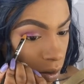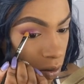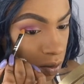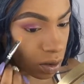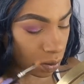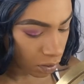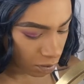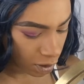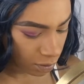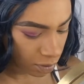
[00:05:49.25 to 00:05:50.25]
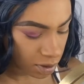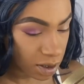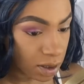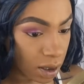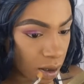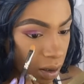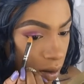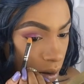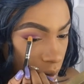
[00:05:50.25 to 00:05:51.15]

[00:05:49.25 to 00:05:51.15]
You just don't want to be able to see it.